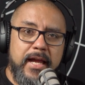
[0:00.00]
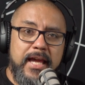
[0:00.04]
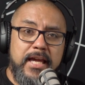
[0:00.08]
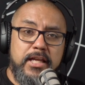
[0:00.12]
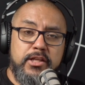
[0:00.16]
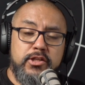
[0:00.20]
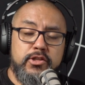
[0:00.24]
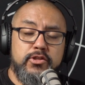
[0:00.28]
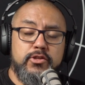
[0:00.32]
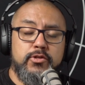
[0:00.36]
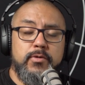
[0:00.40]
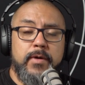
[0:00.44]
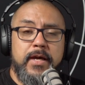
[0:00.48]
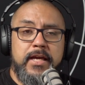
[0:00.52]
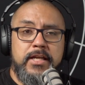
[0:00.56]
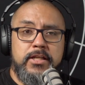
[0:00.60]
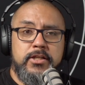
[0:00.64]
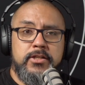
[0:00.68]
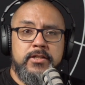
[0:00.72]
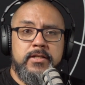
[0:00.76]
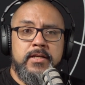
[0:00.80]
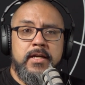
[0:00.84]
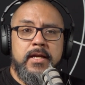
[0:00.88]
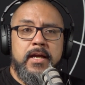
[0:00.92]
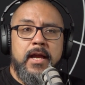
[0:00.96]

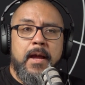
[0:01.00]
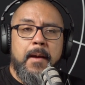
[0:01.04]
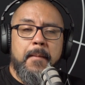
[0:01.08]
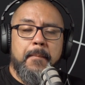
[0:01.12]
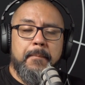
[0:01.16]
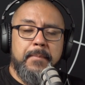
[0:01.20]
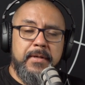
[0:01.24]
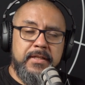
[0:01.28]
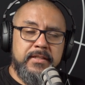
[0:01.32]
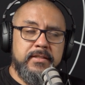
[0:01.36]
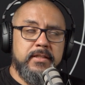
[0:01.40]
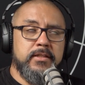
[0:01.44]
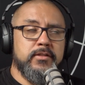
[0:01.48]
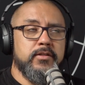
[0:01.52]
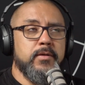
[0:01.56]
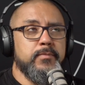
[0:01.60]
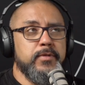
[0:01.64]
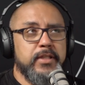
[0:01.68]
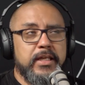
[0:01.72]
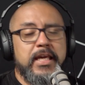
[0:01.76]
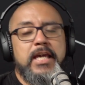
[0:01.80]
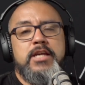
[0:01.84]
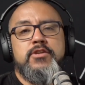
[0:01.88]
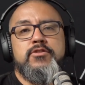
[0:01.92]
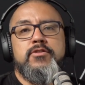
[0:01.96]
H2H business
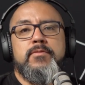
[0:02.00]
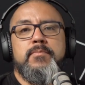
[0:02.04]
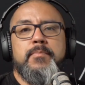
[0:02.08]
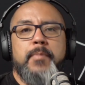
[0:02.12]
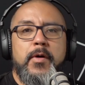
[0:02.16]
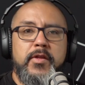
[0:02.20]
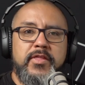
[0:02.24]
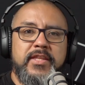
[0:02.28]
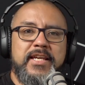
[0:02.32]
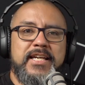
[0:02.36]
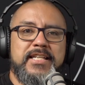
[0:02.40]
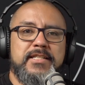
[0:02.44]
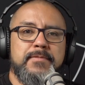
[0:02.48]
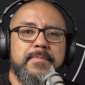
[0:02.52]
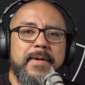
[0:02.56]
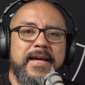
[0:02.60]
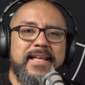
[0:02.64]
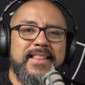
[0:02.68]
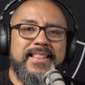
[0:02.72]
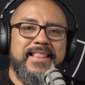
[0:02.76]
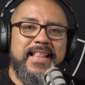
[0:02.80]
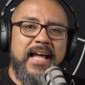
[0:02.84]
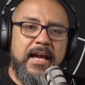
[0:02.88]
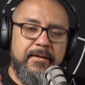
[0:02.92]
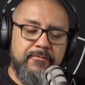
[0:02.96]
communication podcast by
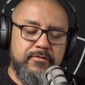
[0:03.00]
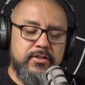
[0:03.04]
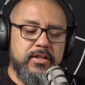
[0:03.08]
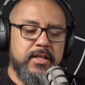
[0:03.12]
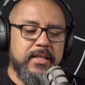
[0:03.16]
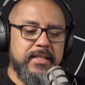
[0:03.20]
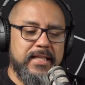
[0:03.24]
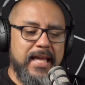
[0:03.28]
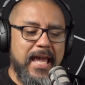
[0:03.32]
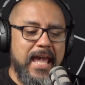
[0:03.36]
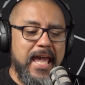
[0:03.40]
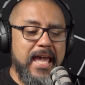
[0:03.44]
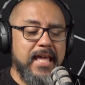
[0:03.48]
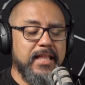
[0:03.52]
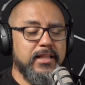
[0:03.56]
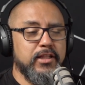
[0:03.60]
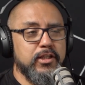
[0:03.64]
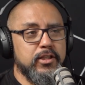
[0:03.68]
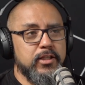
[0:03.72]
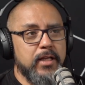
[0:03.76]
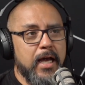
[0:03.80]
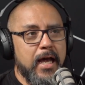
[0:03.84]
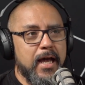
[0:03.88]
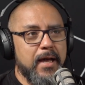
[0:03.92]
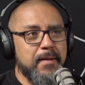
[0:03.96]
Live Chat.
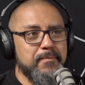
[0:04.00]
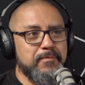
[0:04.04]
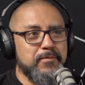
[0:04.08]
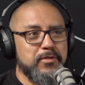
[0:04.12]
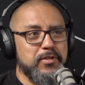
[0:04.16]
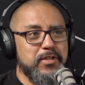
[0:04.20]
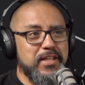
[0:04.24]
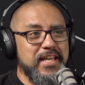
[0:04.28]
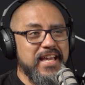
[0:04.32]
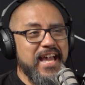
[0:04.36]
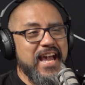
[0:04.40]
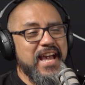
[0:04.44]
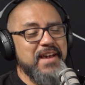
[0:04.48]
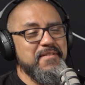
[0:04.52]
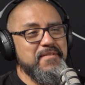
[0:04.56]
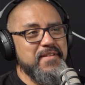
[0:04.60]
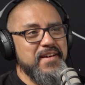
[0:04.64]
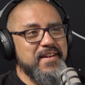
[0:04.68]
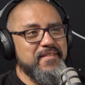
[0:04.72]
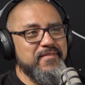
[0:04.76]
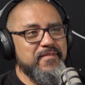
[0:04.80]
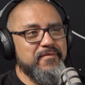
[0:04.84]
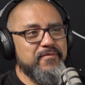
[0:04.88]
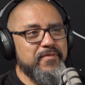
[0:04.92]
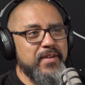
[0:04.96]
And today I have
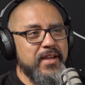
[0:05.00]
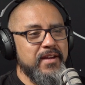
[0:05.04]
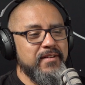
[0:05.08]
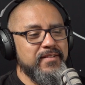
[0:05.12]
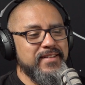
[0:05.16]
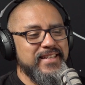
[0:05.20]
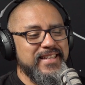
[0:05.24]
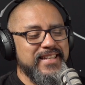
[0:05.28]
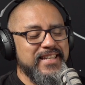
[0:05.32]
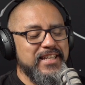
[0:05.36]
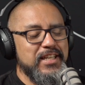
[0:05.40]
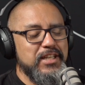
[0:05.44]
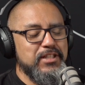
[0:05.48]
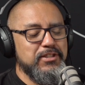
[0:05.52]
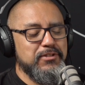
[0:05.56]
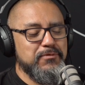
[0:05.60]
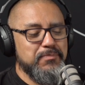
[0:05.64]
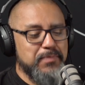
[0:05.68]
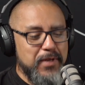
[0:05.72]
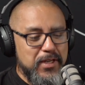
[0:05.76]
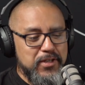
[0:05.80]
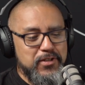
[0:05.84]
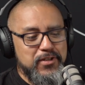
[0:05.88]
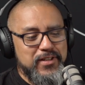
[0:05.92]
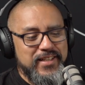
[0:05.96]
a very
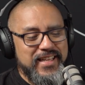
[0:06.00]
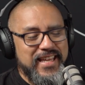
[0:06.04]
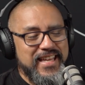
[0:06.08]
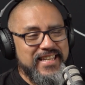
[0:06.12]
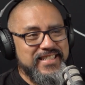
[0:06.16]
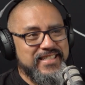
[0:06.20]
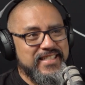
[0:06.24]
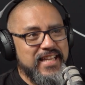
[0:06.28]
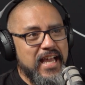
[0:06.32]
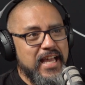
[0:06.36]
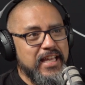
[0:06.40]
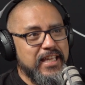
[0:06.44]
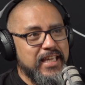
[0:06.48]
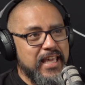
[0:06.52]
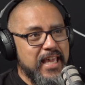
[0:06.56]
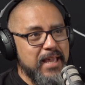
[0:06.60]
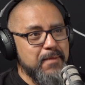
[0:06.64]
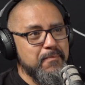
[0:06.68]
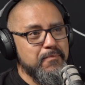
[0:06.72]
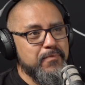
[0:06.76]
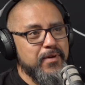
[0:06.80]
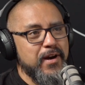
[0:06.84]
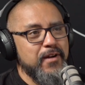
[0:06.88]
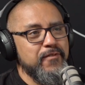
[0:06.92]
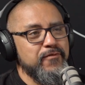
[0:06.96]
special guest,
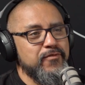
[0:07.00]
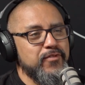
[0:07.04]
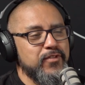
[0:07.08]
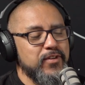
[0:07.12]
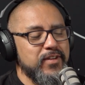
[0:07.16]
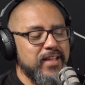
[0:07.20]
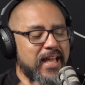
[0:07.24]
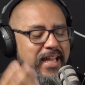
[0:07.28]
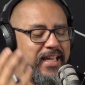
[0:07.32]
Akeem Branford.